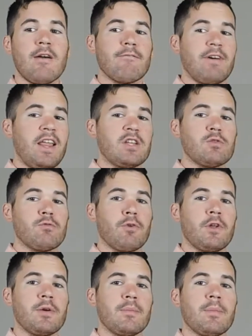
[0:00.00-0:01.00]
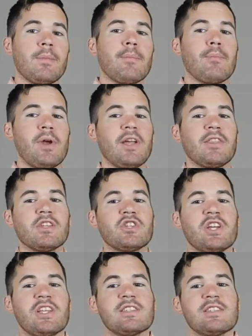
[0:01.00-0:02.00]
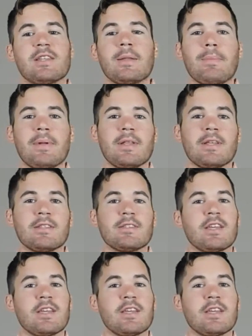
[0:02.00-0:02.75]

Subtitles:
Financial Freedom, Breaking the Chains to Independence